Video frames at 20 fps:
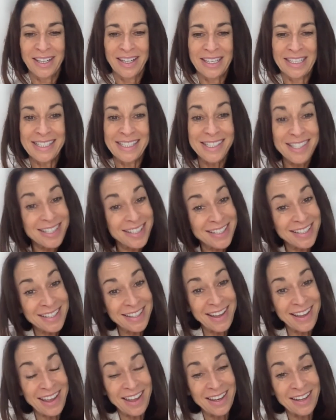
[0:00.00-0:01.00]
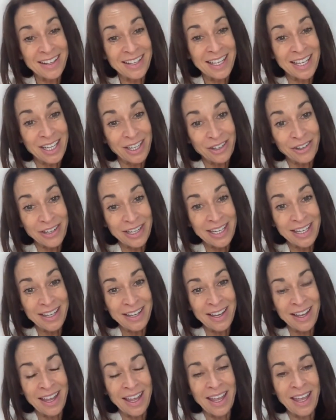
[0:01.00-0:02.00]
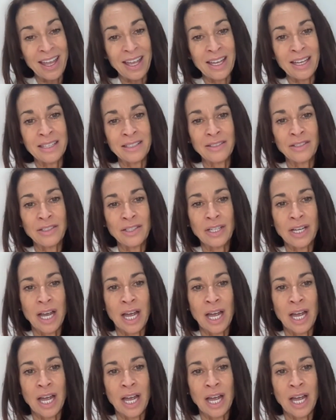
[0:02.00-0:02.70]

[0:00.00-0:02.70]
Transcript: listening and hearing and